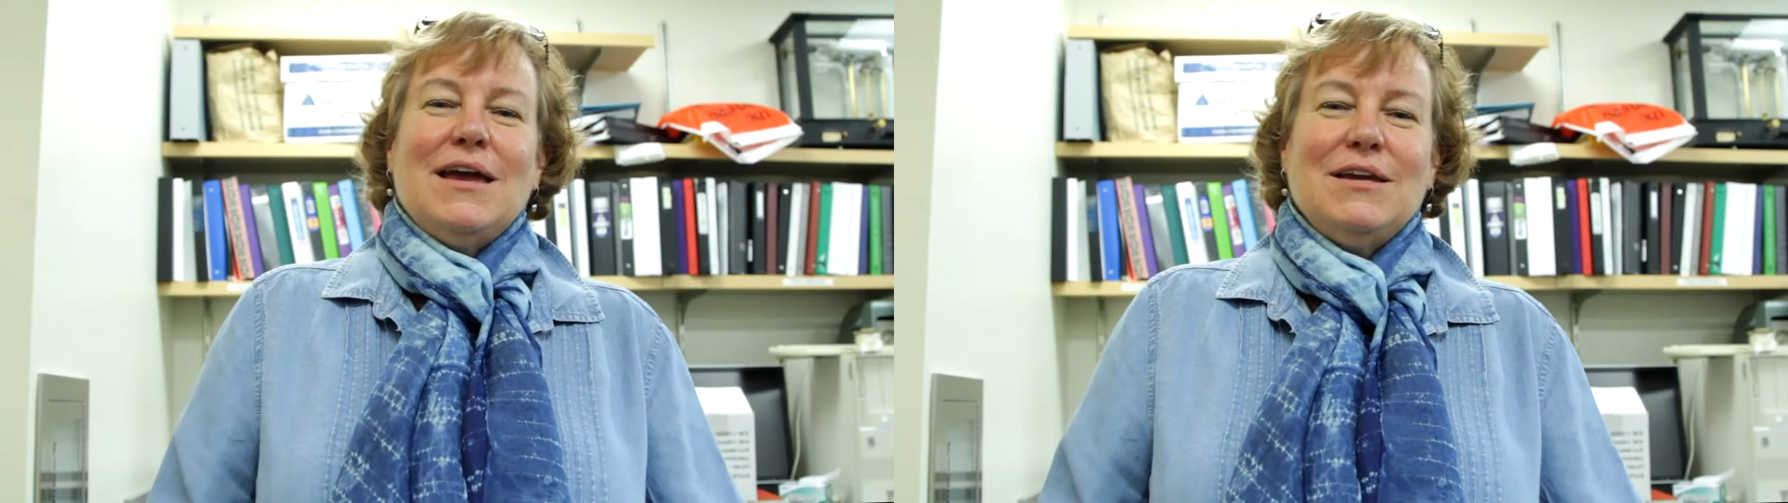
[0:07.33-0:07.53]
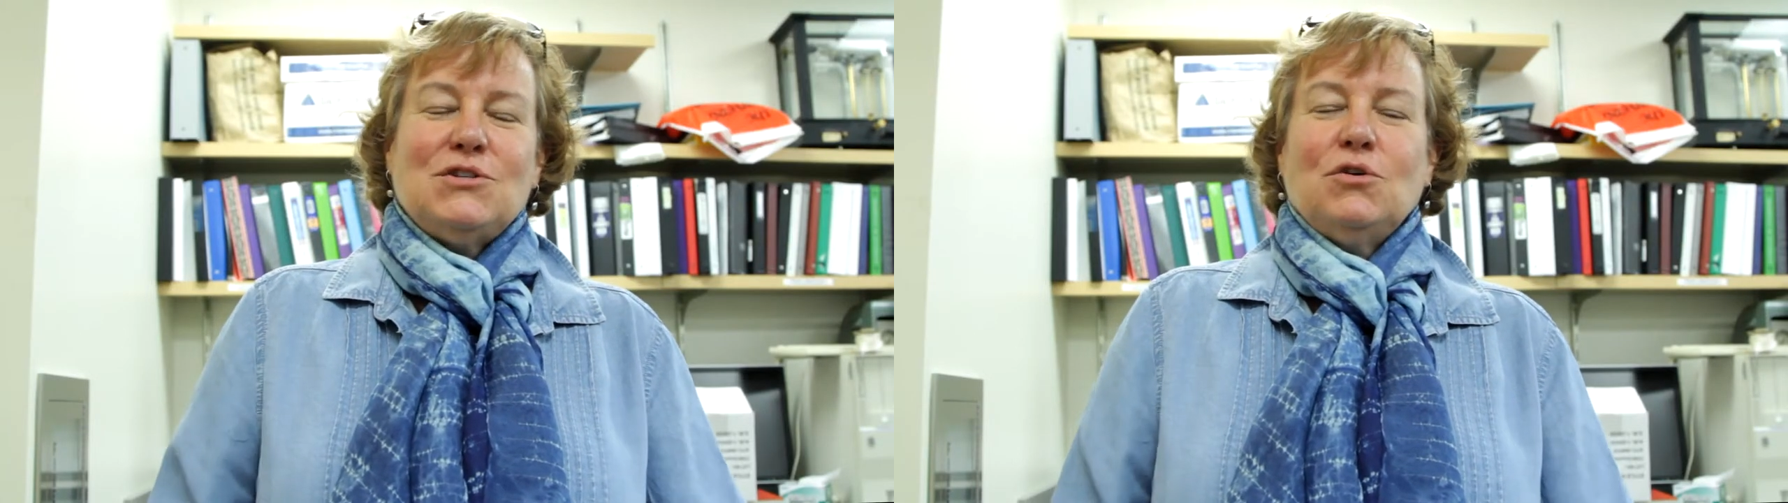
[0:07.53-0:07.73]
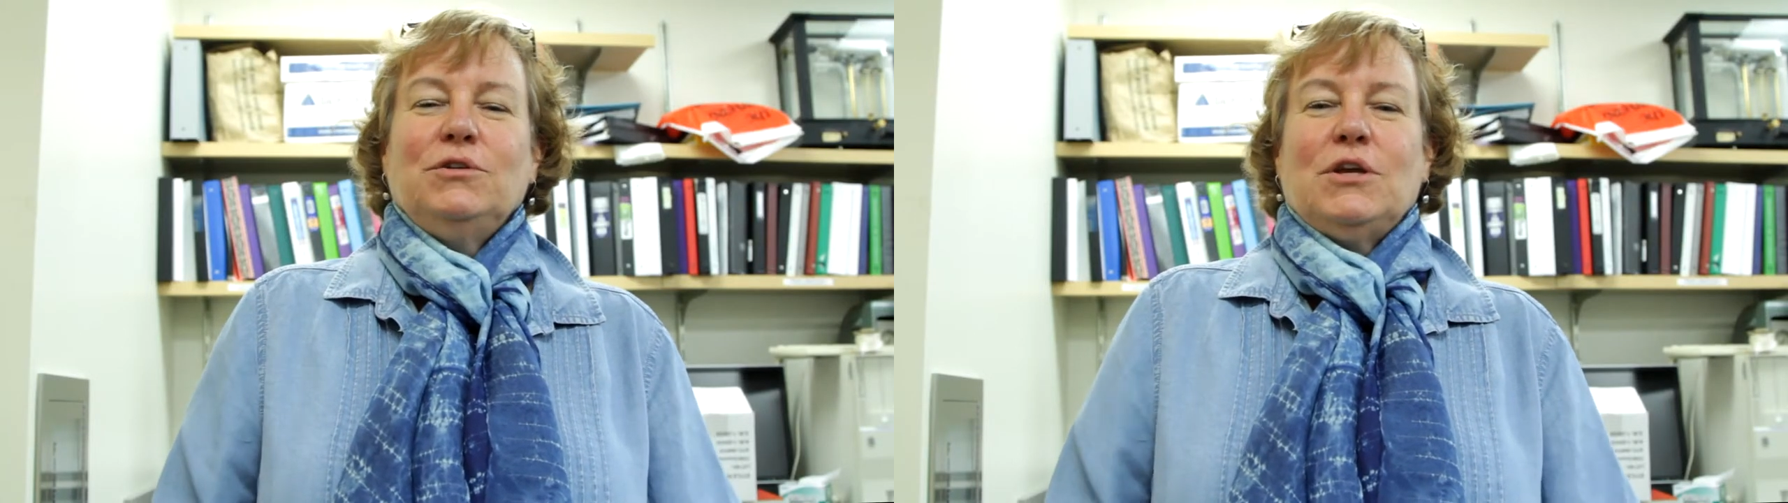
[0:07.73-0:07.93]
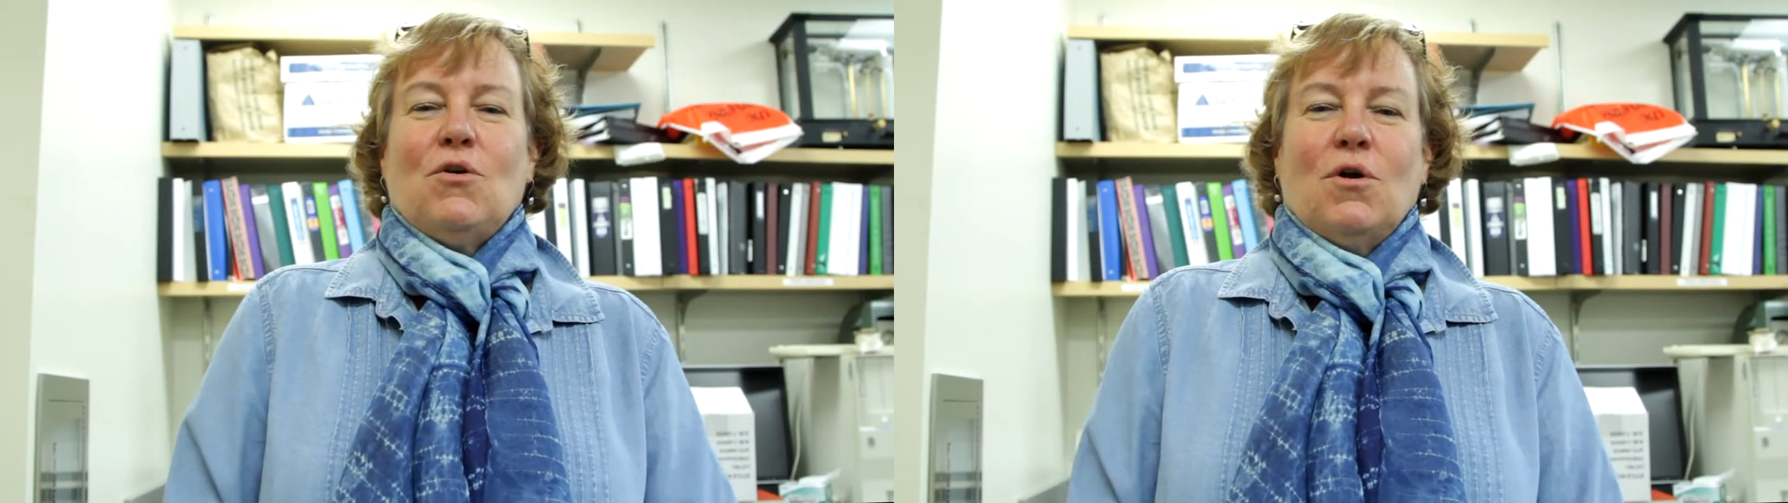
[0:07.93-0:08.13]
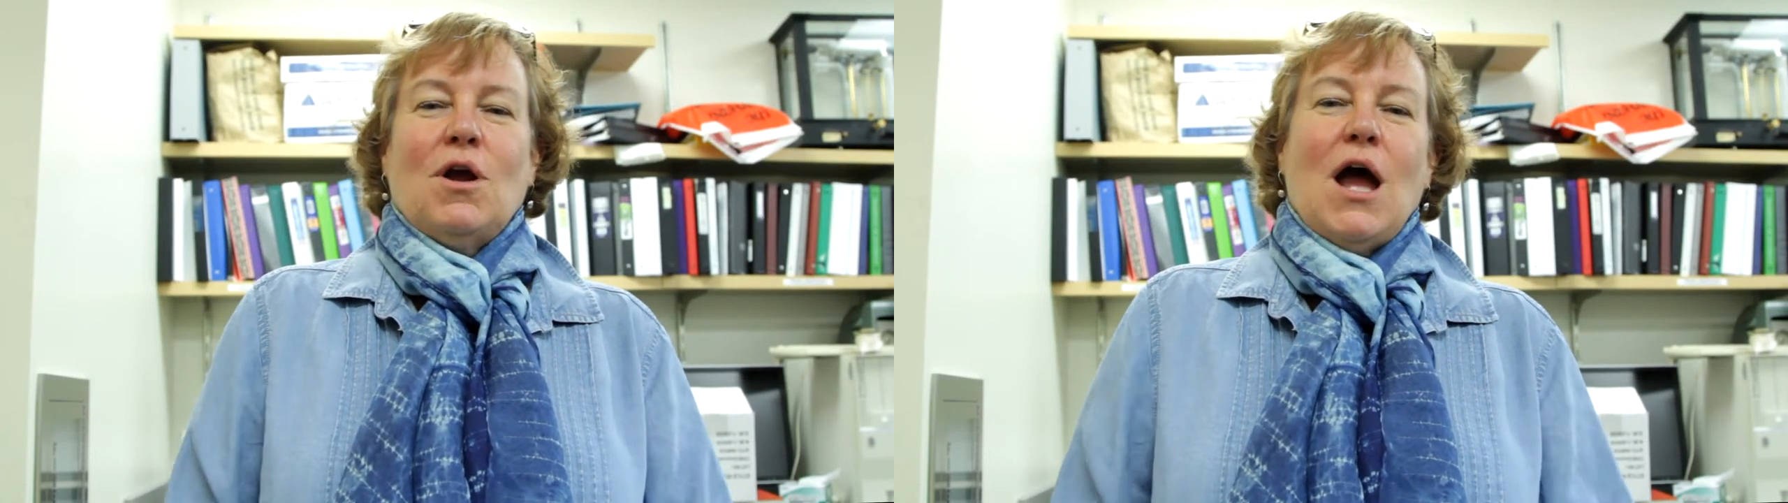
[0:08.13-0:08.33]
It's only
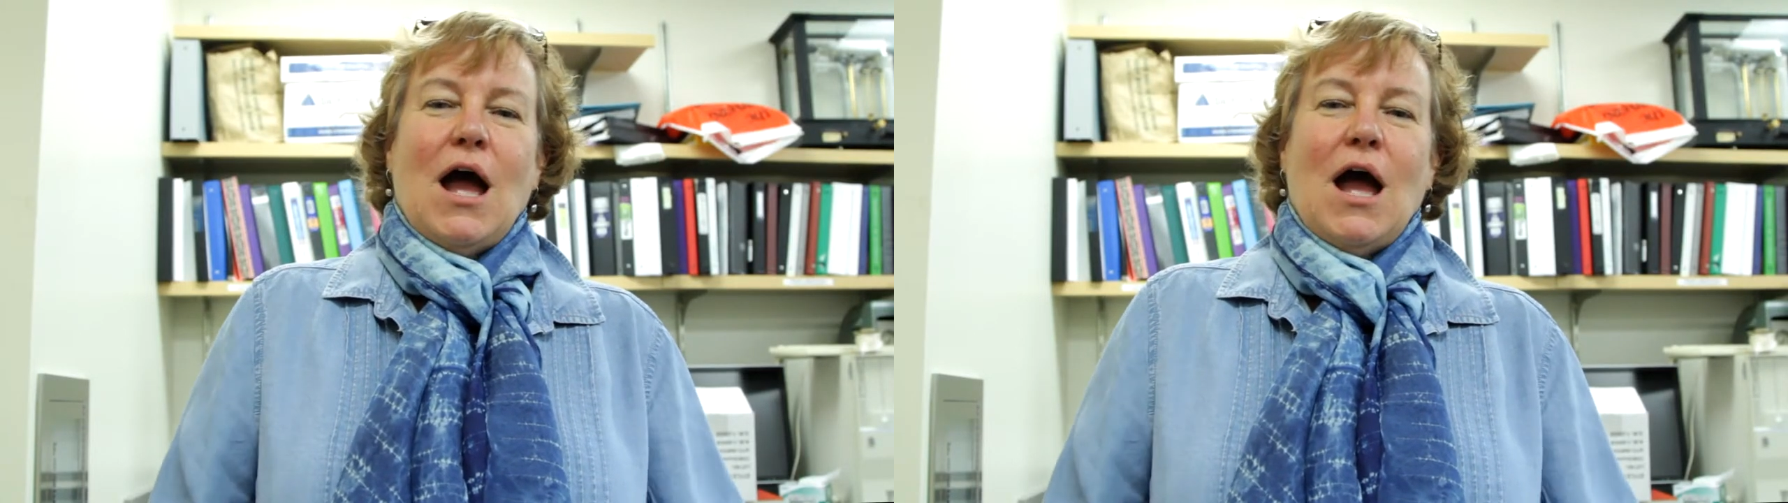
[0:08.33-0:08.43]
orange.